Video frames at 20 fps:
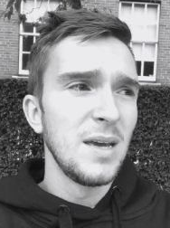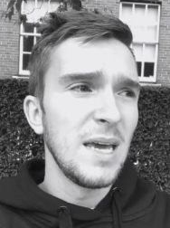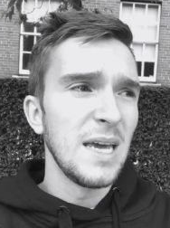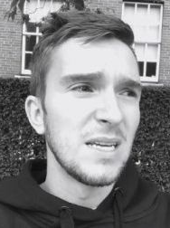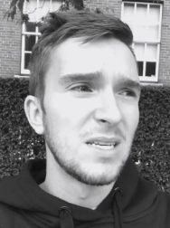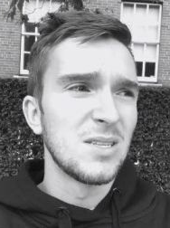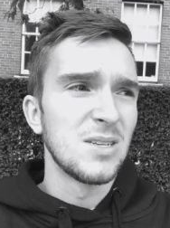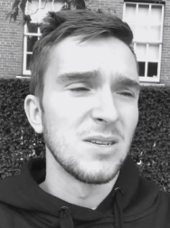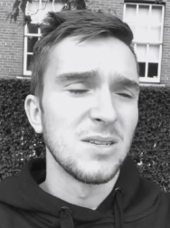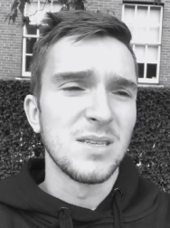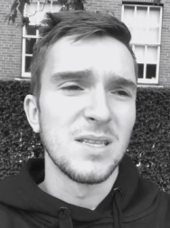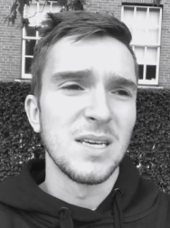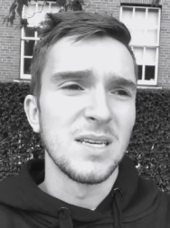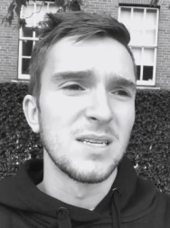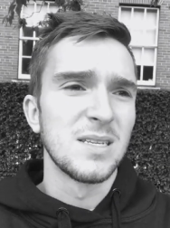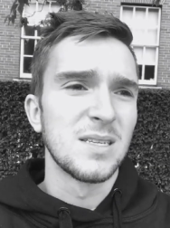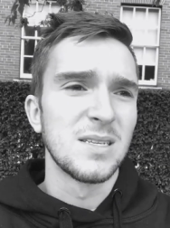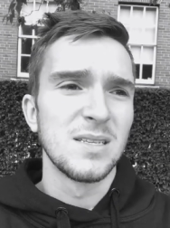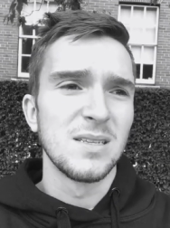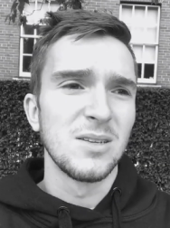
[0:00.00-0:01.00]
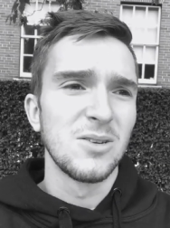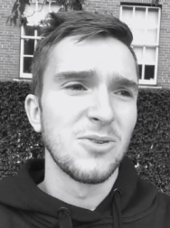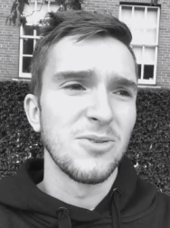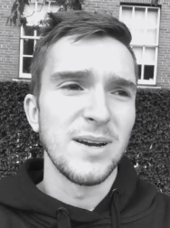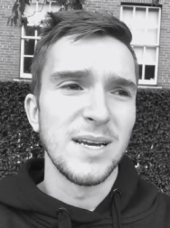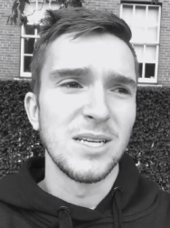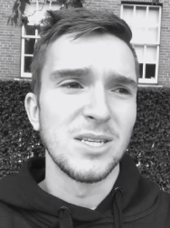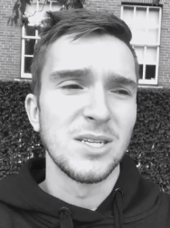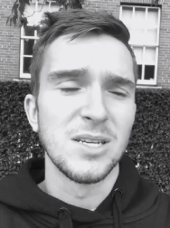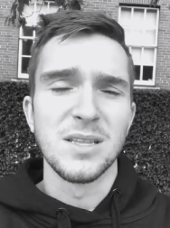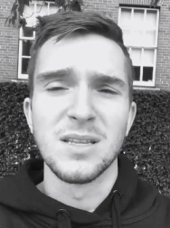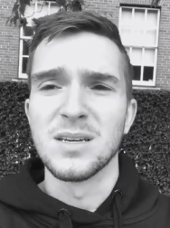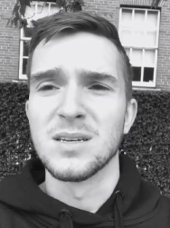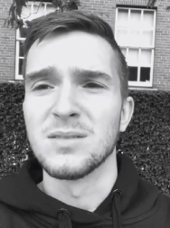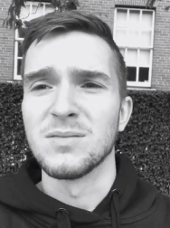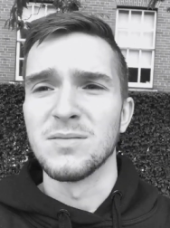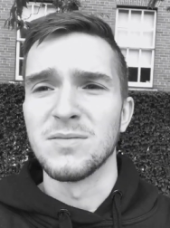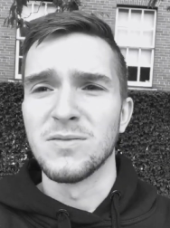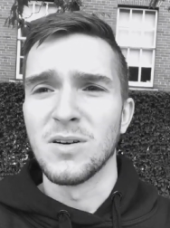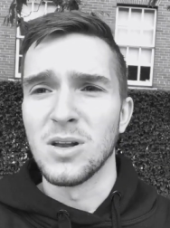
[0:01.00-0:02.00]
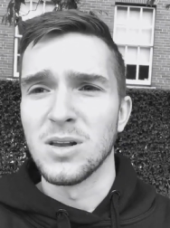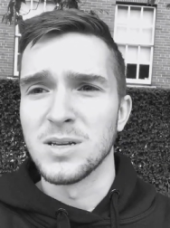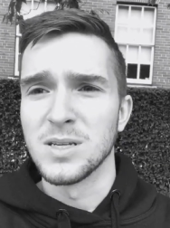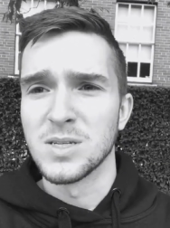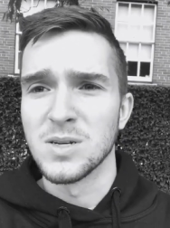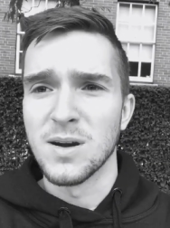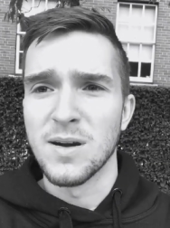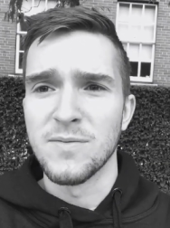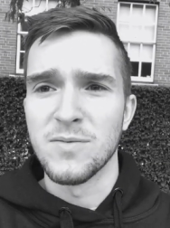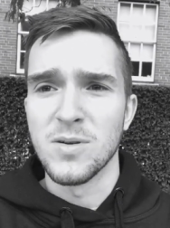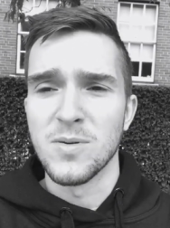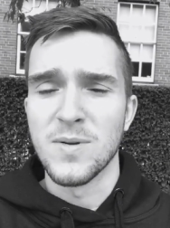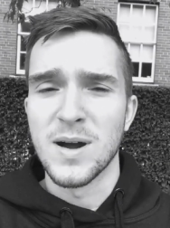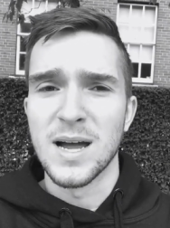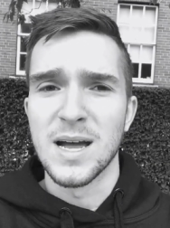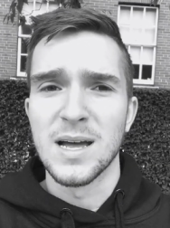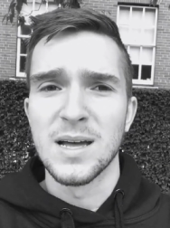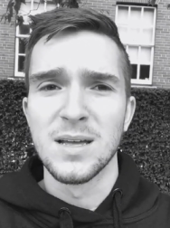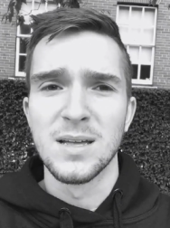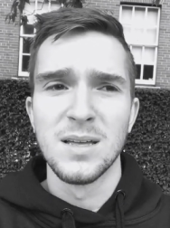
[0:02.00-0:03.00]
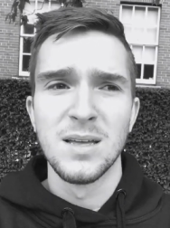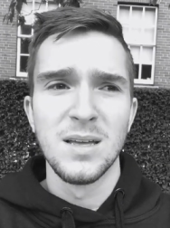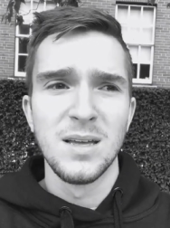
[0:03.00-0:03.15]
it's just this creature that follows you everywhere,